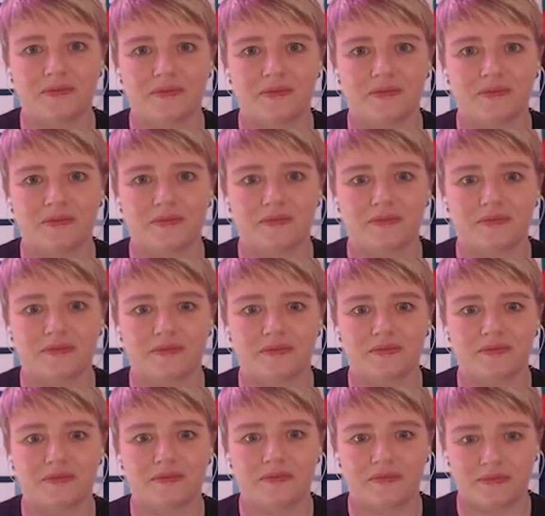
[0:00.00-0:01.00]

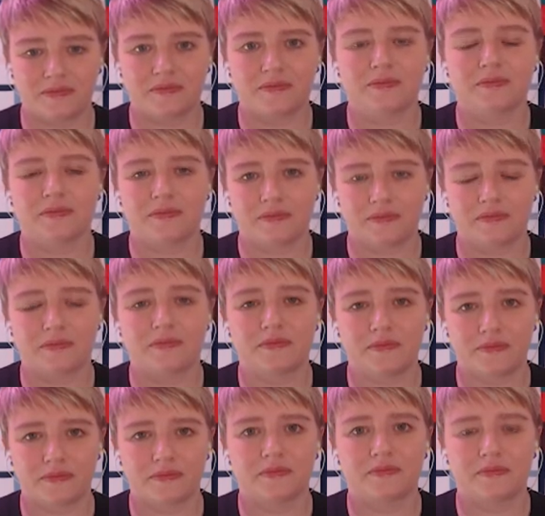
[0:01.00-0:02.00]

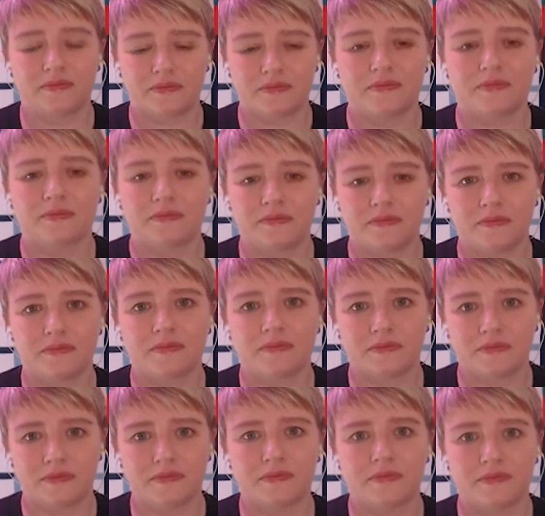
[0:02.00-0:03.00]

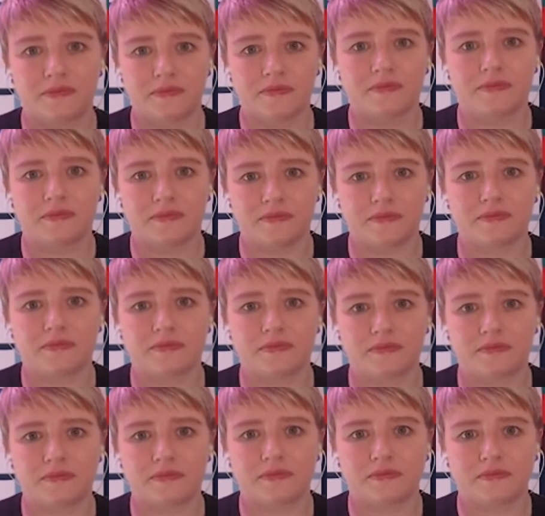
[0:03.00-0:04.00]

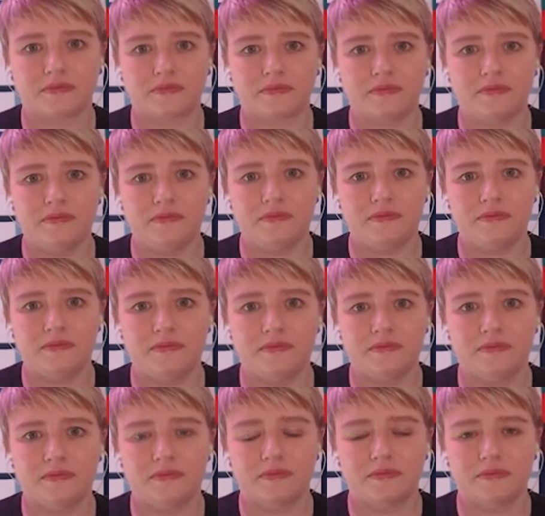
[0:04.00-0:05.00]

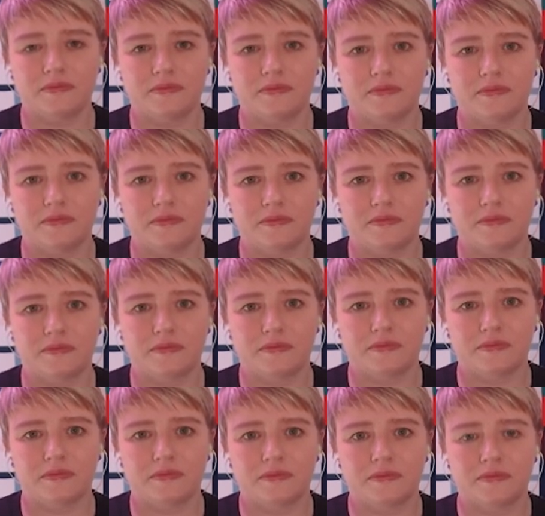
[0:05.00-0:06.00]

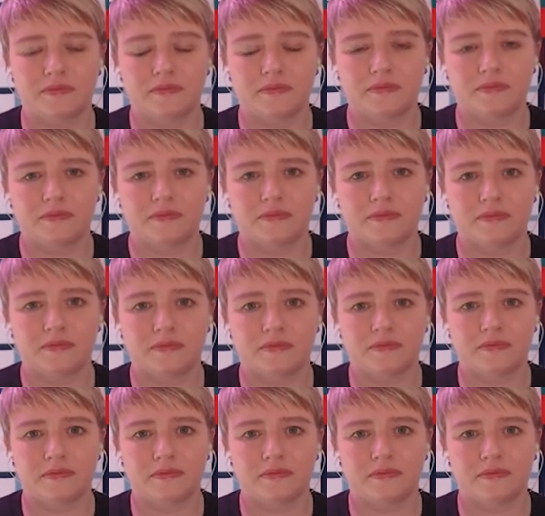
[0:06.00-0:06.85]
This person isn't speaking.